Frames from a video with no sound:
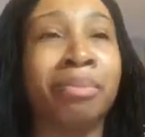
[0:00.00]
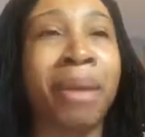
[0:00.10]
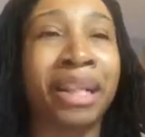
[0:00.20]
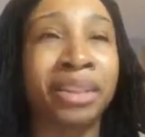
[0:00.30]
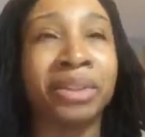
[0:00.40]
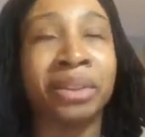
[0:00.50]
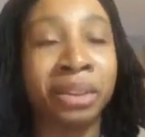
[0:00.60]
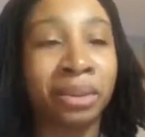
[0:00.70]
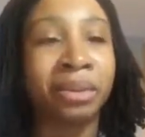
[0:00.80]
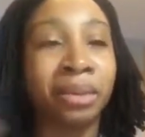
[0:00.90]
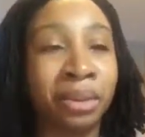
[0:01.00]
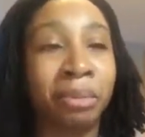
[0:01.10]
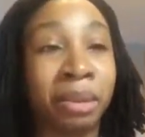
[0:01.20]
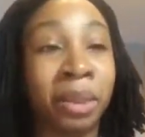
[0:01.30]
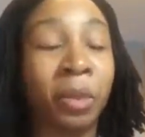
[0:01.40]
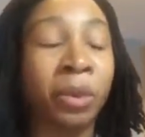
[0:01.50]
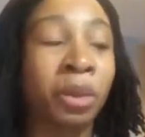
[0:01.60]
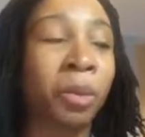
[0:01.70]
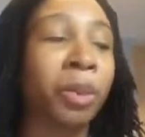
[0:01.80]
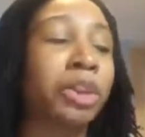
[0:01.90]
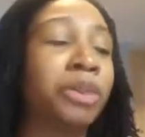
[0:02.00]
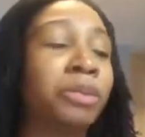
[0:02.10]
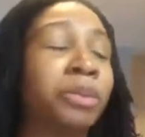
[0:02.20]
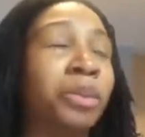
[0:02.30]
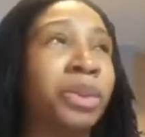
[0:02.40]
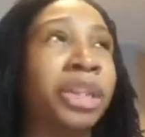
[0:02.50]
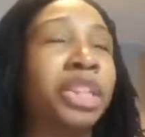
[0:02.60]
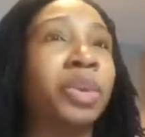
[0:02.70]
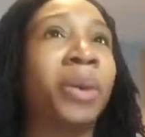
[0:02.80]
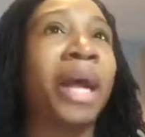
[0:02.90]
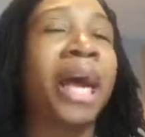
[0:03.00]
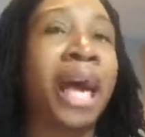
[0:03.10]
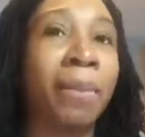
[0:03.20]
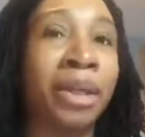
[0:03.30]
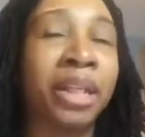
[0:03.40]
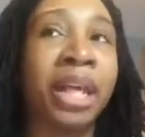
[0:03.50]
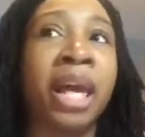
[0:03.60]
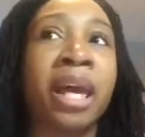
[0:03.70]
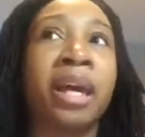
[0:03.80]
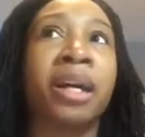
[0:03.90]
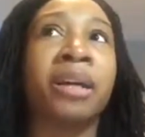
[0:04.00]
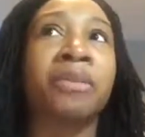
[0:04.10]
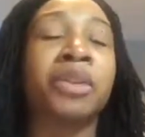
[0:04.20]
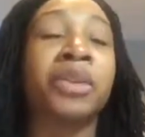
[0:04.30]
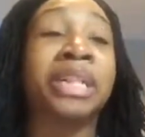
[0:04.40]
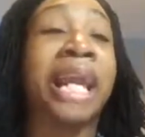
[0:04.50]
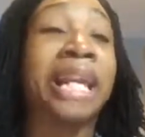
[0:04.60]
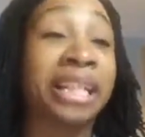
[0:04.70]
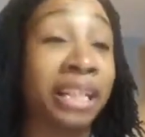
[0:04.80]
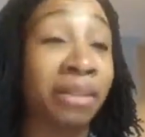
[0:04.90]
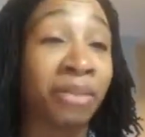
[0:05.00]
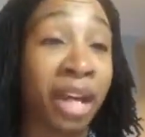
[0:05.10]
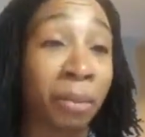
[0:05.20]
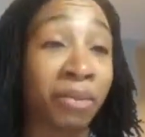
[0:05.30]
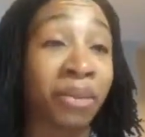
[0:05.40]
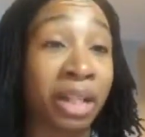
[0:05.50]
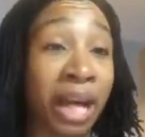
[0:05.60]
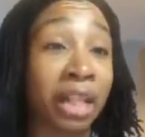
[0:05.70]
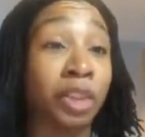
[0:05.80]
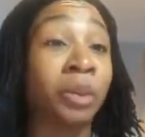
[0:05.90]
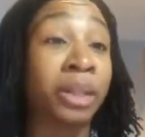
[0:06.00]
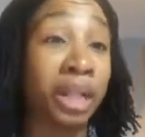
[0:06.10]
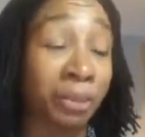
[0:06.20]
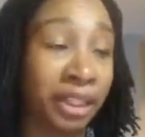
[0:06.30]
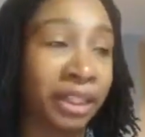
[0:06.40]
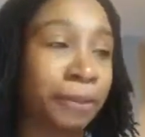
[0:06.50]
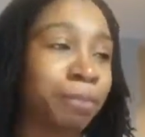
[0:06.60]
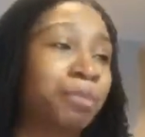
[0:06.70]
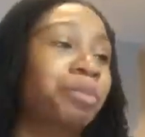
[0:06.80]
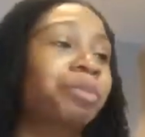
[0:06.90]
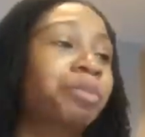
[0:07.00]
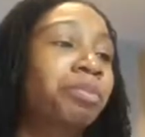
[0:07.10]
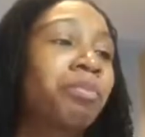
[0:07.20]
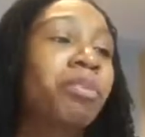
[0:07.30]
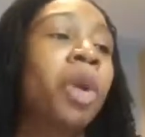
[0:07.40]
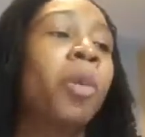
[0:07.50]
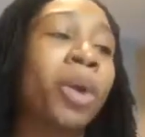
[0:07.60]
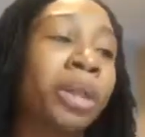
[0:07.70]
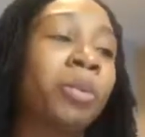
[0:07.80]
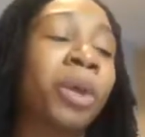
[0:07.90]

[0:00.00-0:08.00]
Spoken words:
master is a big word, but once you get into a habit of creating an environment for God to come in, what